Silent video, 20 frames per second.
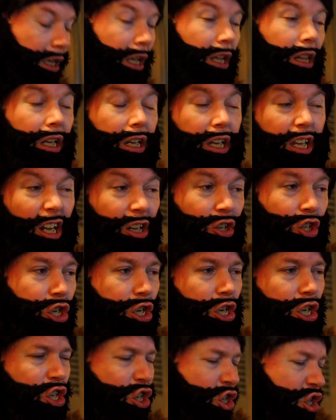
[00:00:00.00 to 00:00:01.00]
And in the
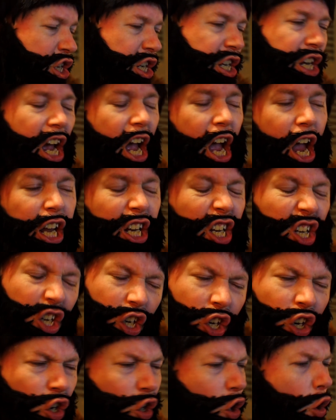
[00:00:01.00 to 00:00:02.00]
kitchen, she ain't
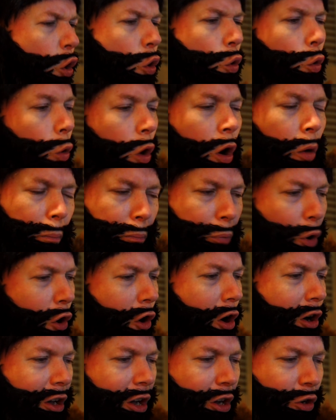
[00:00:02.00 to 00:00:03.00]
no
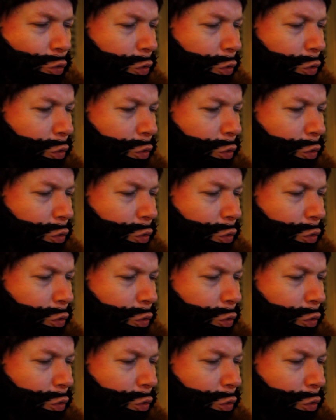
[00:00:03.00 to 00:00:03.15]
burger